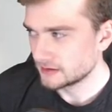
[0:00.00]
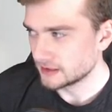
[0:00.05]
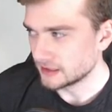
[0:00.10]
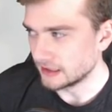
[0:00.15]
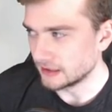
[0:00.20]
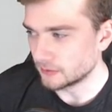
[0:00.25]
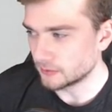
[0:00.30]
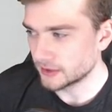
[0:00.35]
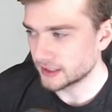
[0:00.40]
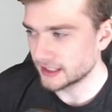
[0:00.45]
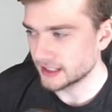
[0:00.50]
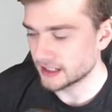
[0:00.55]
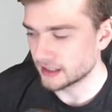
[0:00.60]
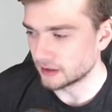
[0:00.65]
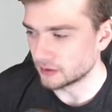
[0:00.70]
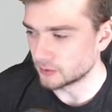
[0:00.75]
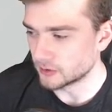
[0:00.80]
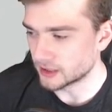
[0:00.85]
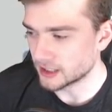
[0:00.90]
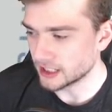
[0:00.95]
Here we
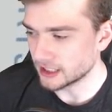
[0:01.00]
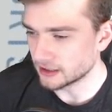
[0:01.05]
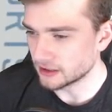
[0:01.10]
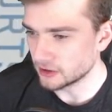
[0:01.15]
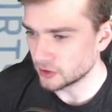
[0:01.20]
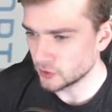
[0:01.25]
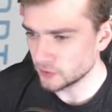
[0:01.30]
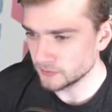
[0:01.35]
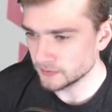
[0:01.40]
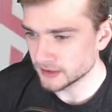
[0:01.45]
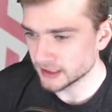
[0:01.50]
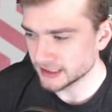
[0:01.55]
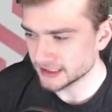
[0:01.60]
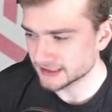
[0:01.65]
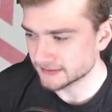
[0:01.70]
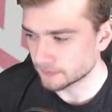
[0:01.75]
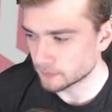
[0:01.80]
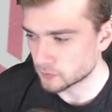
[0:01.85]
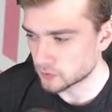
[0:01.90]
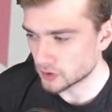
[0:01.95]
go. We're at home.
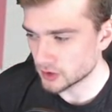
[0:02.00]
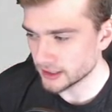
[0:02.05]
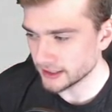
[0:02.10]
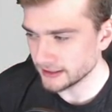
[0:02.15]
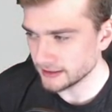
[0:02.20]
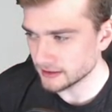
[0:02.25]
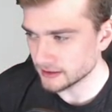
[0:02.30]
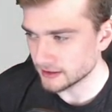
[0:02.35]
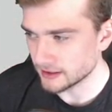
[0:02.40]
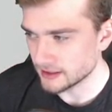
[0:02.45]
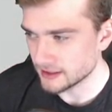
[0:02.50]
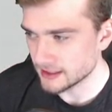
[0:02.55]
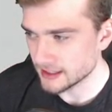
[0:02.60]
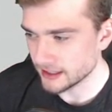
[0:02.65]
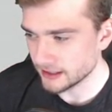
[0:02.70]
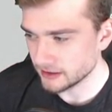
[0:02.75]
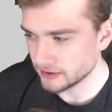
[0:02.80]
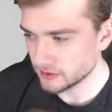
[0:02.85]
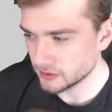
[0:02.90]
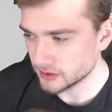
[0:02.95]
Nice, bright
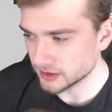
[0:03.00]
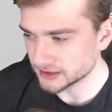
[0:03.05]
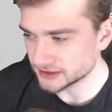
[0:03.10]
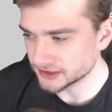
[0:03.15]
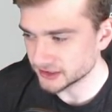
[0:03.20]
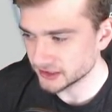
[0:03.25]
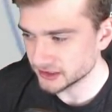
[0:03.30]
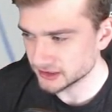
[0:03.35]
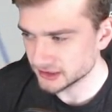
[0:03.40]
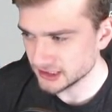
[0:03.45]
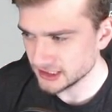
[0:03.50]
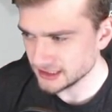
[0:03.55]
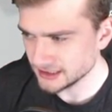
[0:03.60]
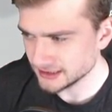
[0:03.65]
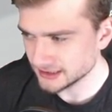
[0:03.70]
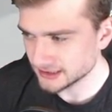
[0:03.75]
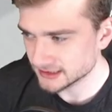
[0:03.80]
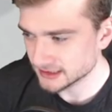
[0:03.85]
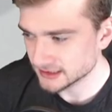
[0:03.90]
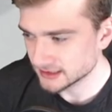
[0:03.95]
yellow
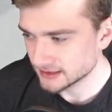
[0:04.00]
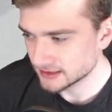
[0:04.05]
jerseys.